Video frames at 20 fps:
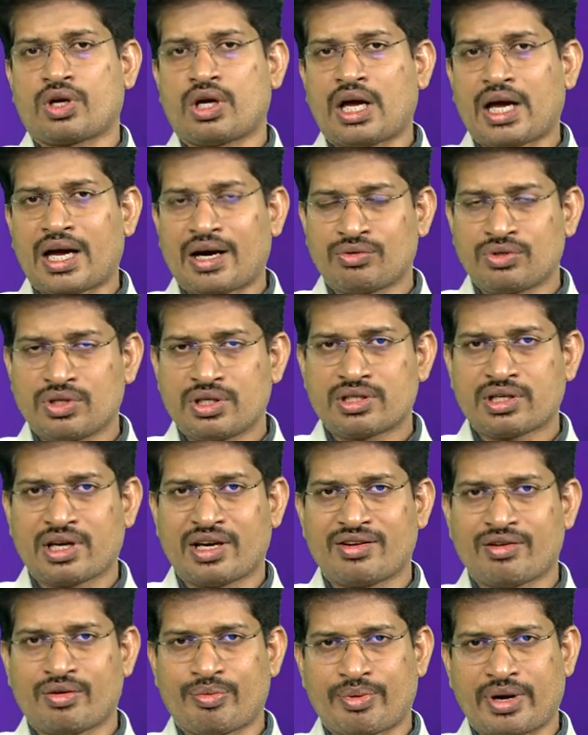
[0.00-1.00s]
have this
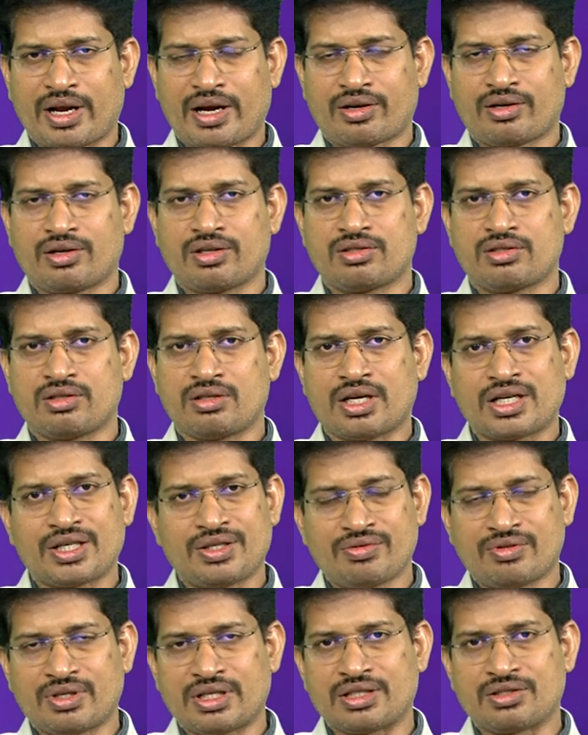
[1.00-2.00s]
kind of practice in
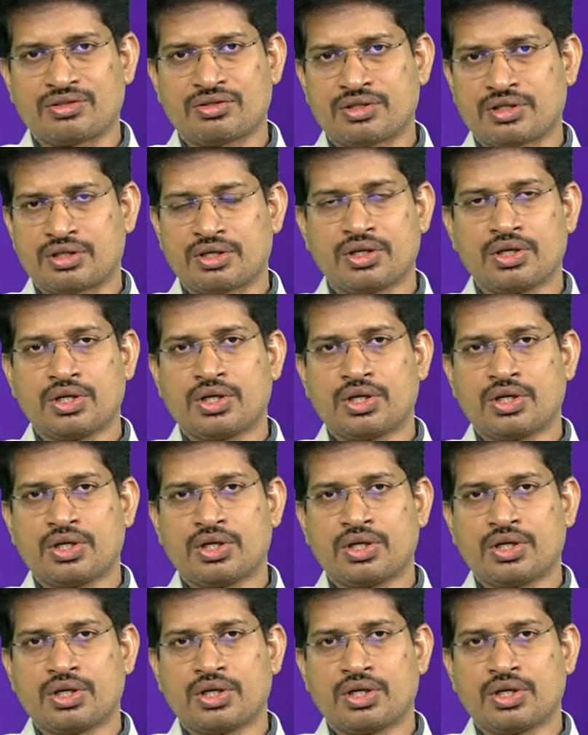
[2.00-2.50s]
advance, uh,